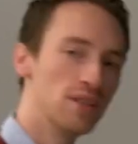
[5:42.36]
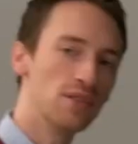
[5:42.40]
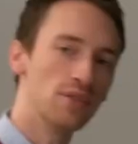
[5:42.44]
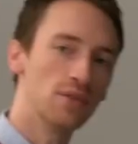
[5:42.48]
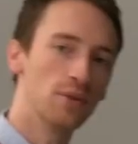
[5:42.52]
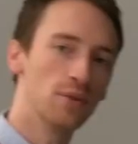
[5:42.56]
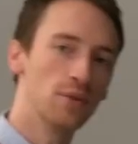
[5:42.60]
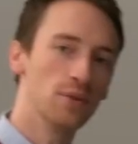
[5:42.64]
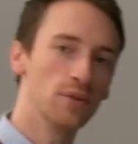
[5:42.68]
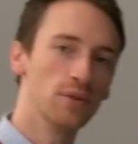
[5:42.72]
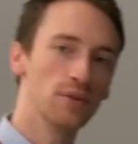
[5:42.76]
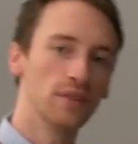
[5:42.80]

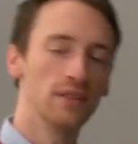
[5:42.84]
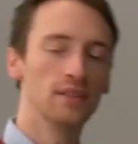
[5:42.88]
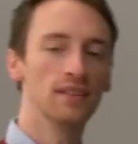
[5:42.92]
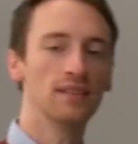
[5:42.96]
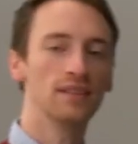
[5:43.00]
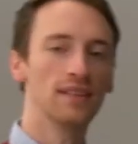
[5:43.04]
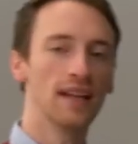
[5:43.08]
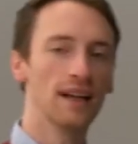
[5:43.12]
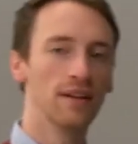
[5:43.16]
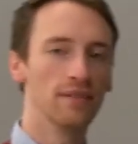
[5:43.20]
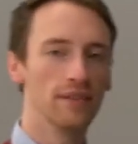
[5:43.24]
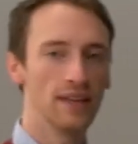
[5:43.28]
stored
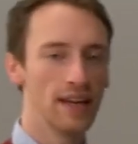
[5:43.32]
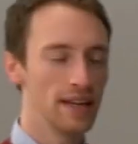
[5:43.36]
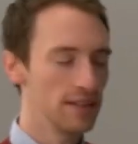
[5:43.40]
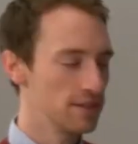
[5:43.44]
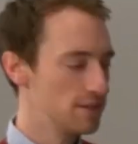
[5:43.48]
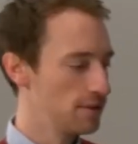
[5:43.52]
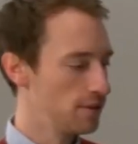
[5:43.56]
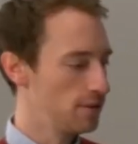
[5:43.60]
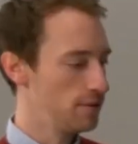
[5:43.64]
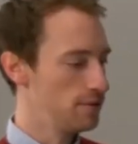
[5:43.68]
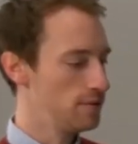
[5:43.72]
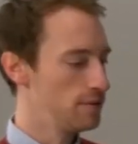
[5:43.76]
down there
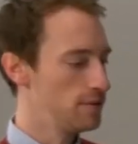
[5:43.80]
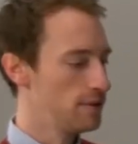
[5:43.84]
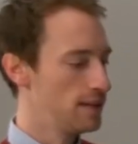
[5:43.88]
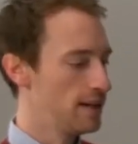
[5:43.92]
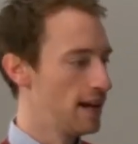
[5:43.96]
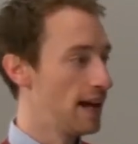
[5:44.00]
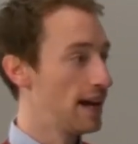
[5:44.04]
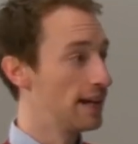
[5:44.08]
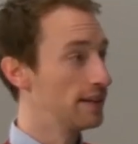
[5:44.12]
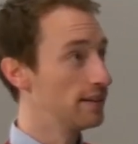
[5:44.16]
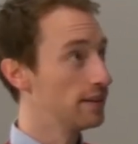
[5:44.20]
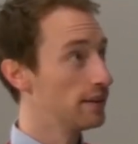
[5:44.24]
too.
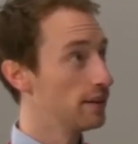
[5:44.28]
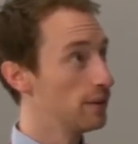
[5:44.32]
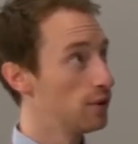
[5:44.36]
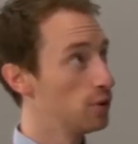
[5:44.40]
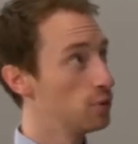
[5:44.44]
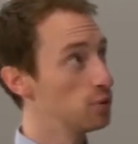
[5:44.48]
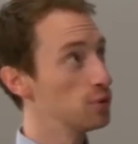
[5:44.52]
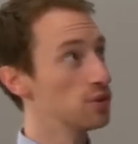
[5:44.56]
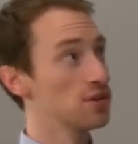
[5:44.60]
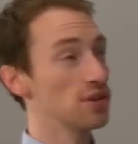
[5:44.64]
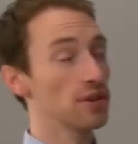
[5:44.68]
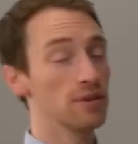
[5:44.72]
And
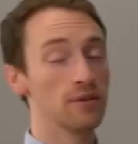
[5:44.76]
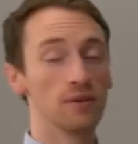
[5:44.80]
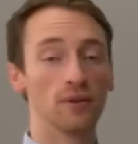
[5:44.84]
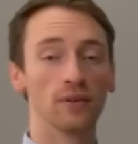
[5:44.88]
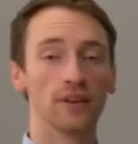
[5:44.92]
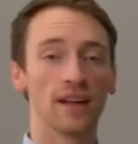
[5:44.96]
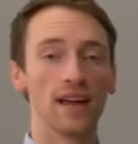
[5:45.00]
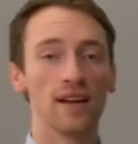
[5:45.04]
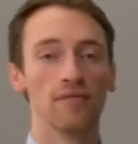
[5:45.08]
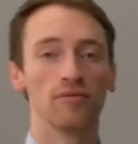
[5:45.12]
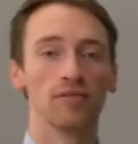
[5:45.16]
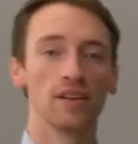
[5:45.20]
also on
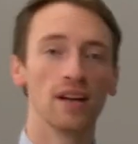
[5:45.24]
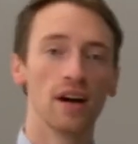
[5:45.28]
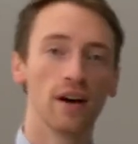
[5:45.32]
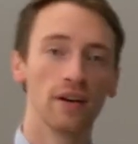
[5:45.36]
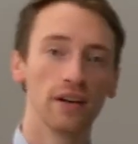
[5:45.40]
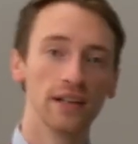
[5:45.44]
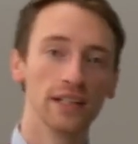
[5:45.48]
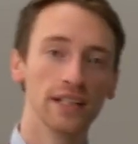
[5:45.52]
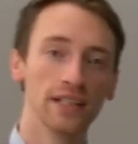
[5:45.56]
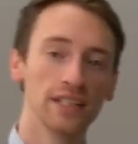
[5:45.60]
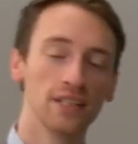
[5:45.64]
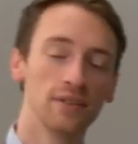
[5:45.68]
every
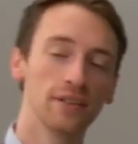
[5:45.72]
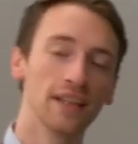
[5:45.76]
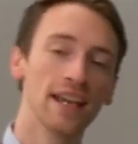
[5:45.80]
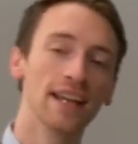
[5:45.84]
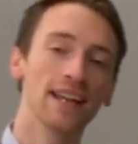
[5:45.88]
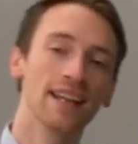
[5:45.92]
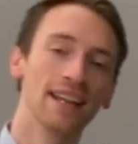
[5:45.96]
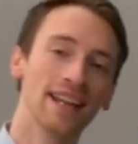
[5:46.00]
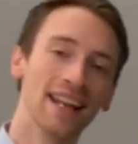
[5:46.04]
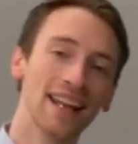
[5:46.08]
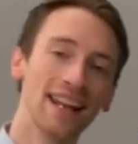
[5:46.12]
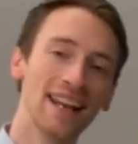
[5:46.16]
Ariya, you get
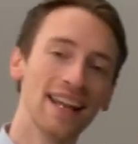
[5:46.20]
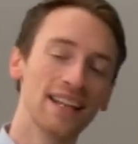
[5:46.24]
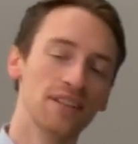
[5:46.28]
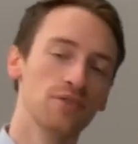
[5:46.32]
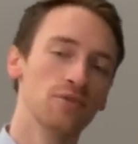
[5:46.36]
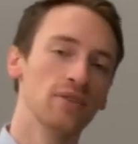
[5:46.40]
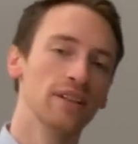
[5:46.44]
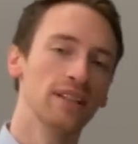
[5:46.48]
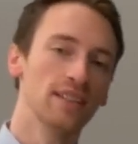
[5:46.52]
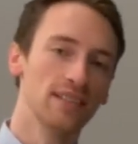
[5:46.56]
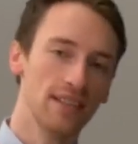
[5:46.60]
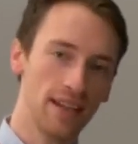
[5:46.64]
an
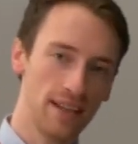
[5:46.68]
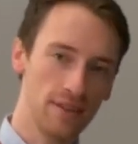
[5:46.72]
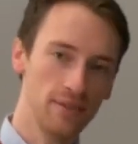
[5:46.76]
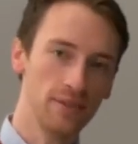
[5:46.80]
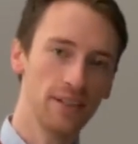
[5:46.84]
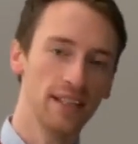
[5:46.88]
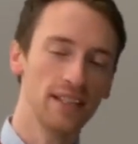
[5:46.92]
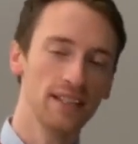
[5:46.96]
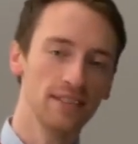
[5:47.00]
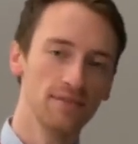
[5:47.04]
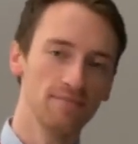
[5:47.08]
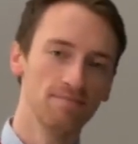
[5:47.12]
electric
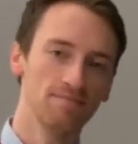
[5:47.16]
tailgate.